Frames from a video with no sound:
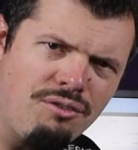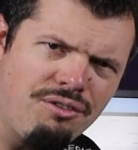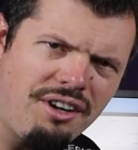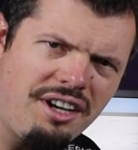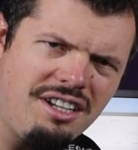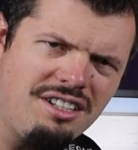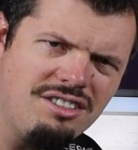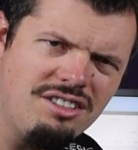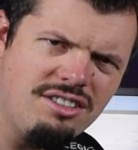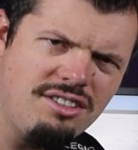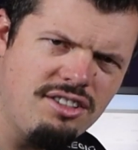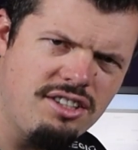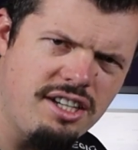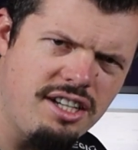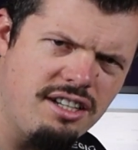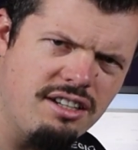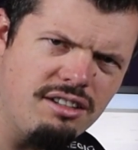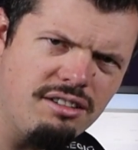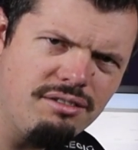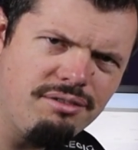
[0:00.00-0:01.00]
Friends and
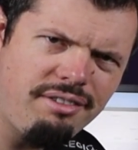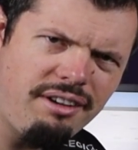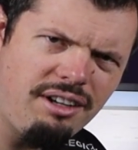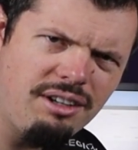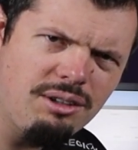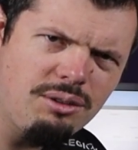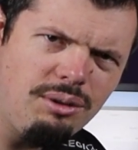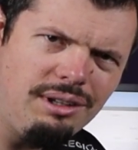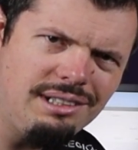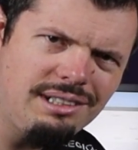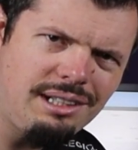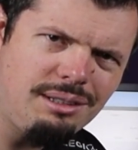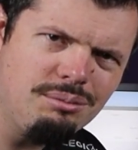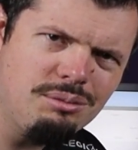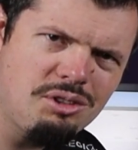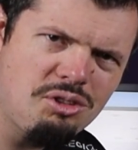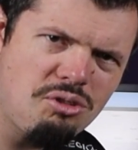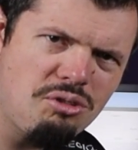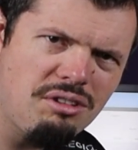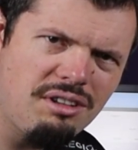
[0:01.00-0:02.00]
gentle folk,
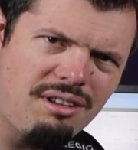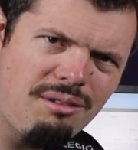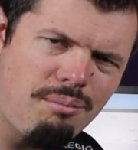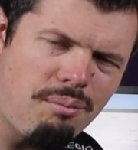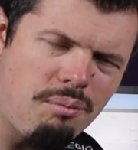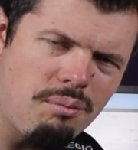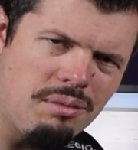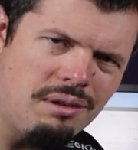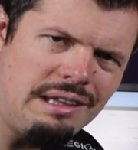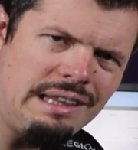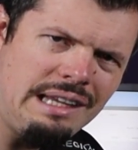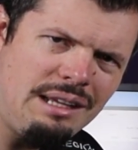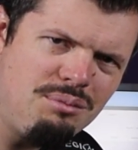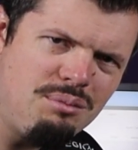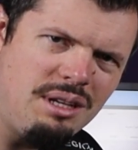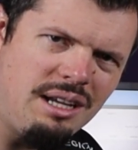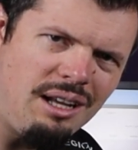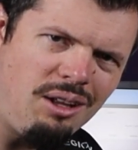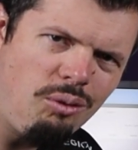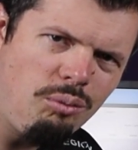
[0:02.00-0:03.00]
welcome to let
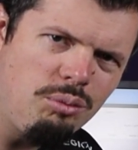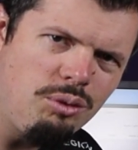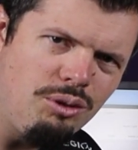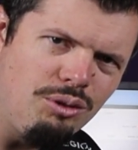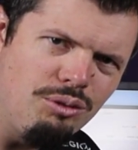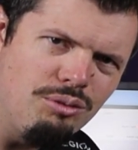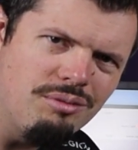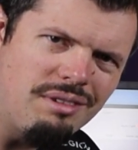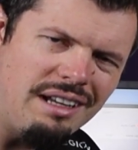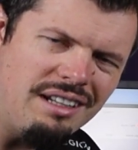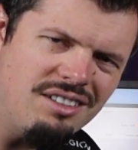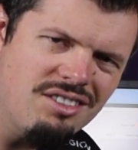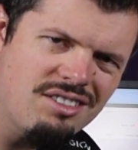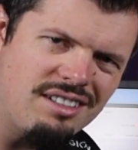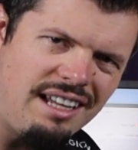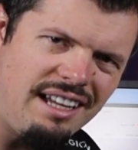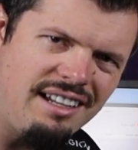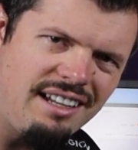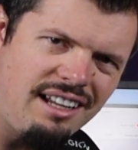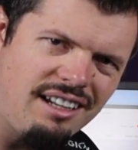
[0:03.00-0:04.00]
me help you
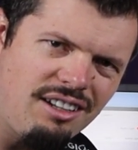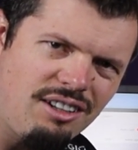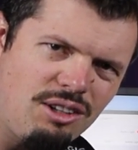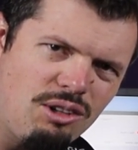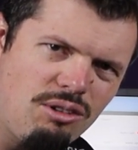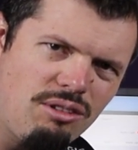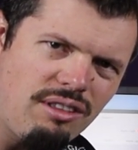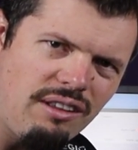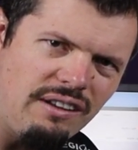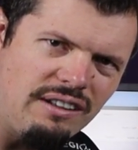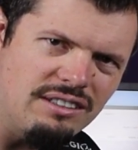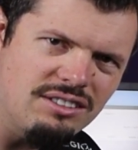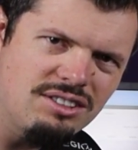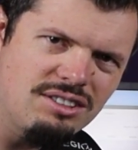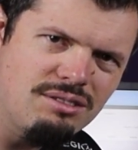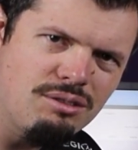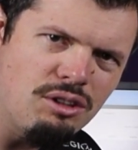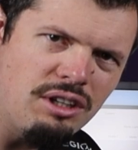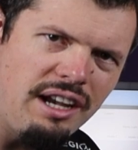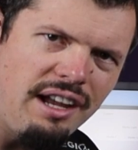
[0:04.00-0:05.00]
understand how to do
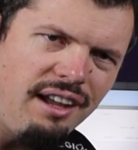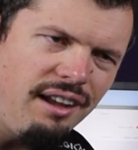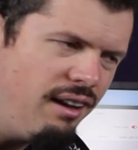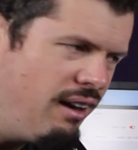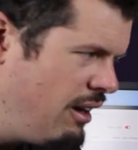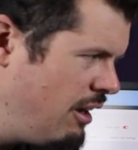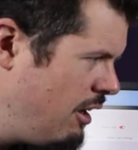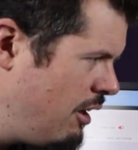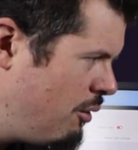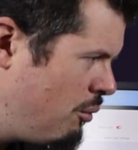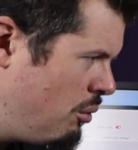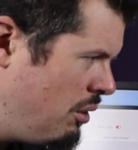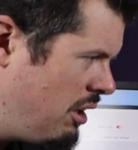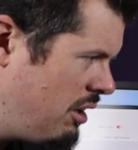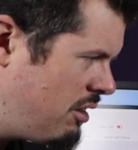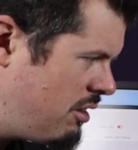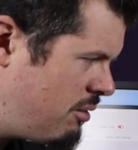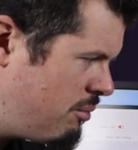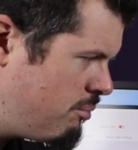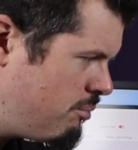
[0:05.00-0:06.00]
things today
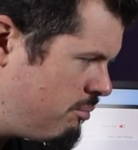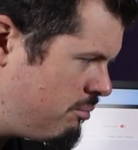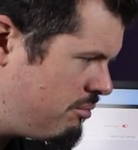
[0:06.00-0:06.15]
with